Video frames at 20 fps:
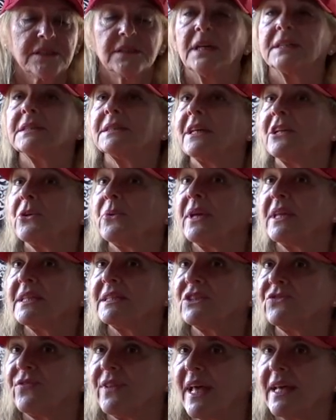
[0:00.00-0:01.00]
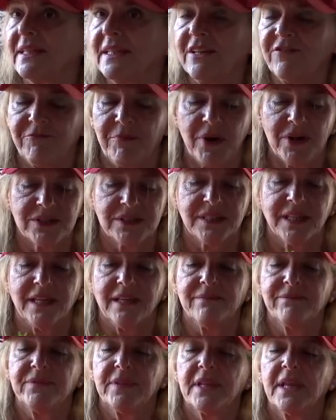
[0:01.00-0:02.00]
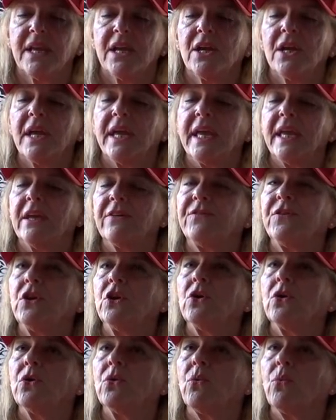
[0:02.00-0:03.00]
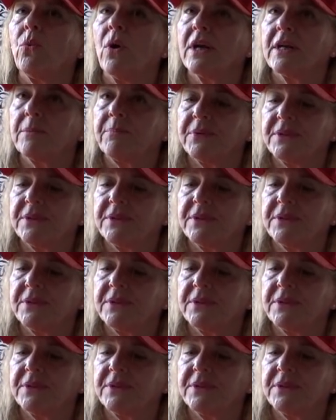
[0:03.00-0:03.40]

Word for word: is not celery, this is flat leaf parsley. If you want to